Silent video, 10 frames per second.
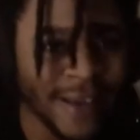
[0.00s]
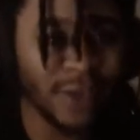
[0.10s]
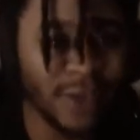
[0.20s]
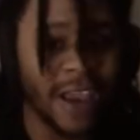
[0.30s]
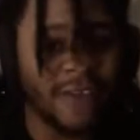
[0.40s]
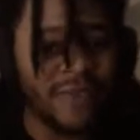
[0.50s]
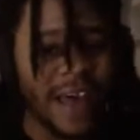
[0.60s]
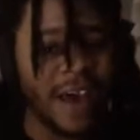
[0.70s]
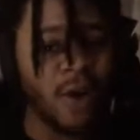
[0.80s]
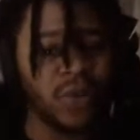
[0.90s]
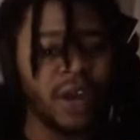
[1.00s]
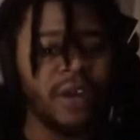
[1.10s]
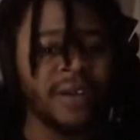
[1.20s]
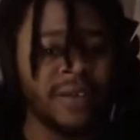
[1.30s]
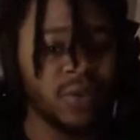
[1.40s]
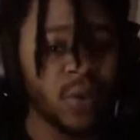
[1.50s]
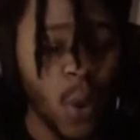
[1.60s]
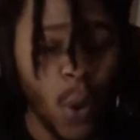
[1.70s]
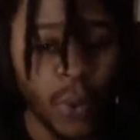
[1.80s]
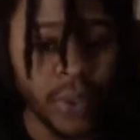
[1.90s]
You can't fly on
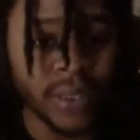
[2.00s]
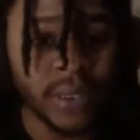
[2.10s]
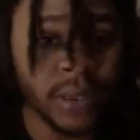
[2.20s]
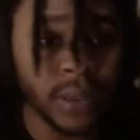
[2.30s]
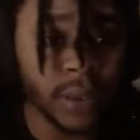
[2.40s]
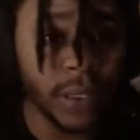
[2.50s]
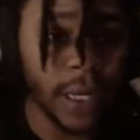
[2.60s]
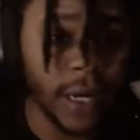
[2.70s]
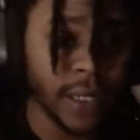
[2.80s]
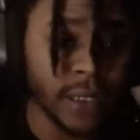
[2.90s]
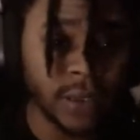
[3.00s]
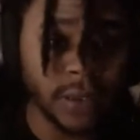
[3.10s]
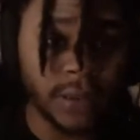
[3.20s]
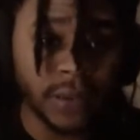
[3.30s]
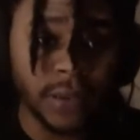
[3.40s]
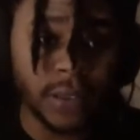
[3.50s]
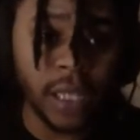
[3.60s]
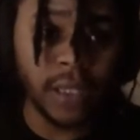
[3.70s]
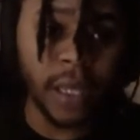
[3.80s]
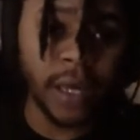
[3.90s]
on
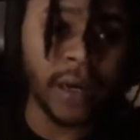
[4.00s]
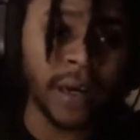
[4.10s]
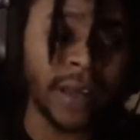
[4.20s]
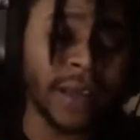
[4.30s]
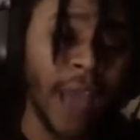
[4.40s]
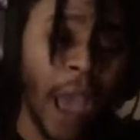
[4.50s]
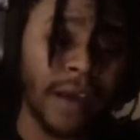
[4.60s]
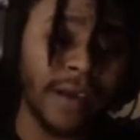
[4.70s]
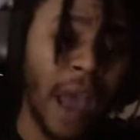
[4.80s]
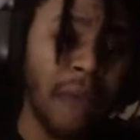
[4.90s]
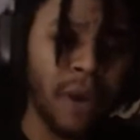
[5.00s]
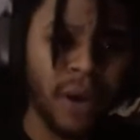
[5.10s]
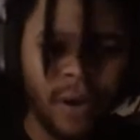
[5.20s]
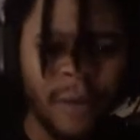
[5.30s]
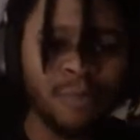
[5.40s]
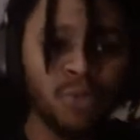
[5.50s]
the chimera.